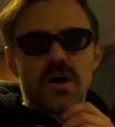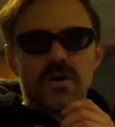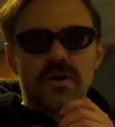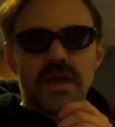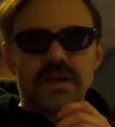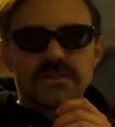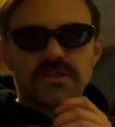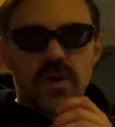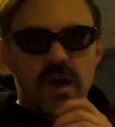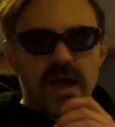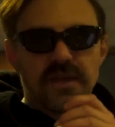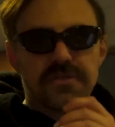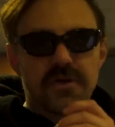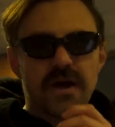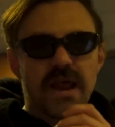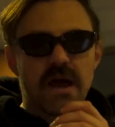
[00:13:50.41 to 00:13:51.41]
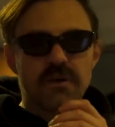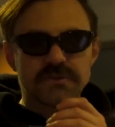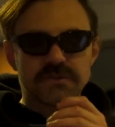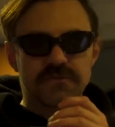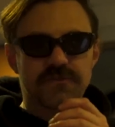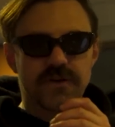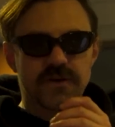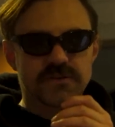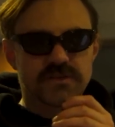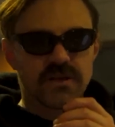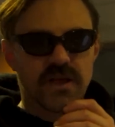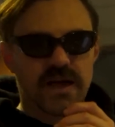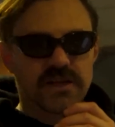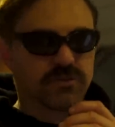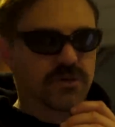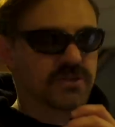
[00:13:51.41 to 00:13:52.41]
Okay, so I thought I was in first
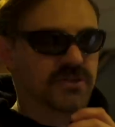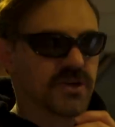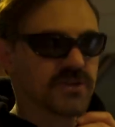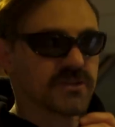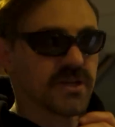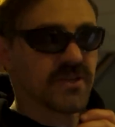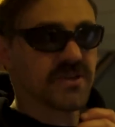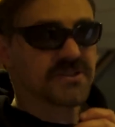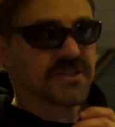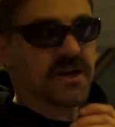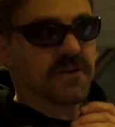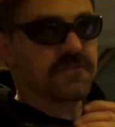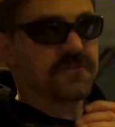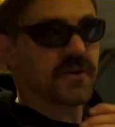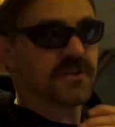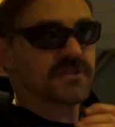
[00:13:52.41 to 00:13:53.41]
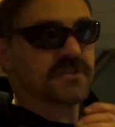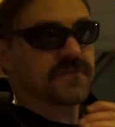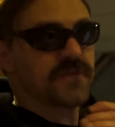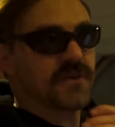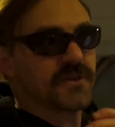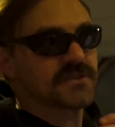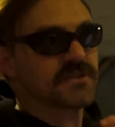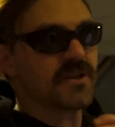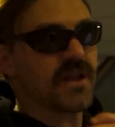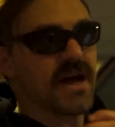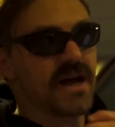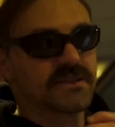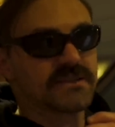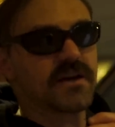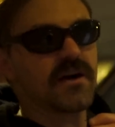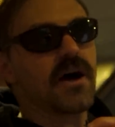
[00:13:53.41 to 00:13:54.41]
class, but it turns out there's like a first
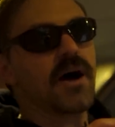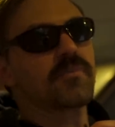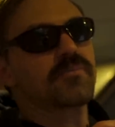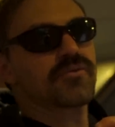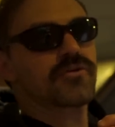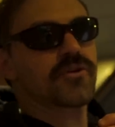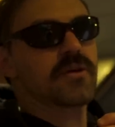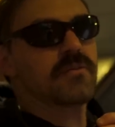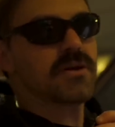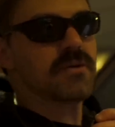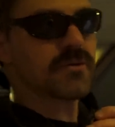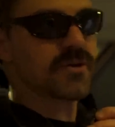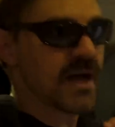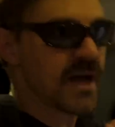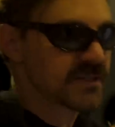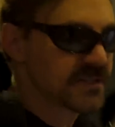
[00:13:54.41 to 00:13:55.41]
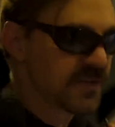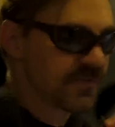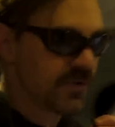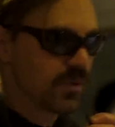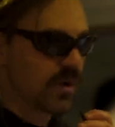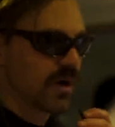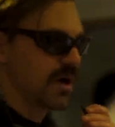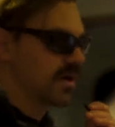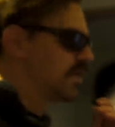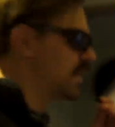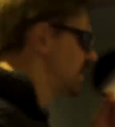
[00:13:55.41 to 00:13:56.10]
class, a premium class, if you will.